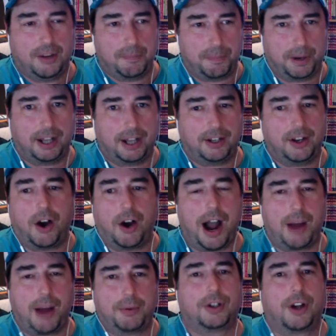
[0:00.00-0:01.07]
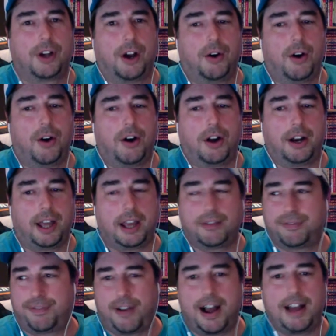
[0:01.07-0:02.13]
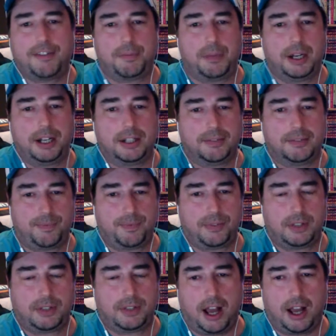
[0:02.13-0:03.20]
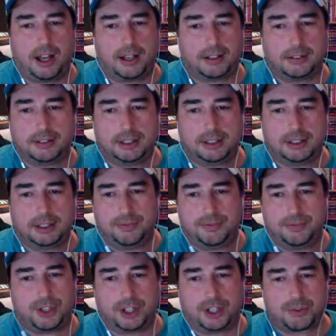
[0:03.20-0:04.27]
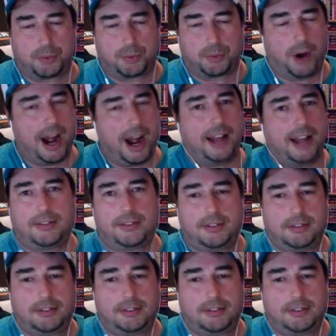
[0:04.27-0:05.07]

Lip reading: But no, I will go on a 5-minute just rant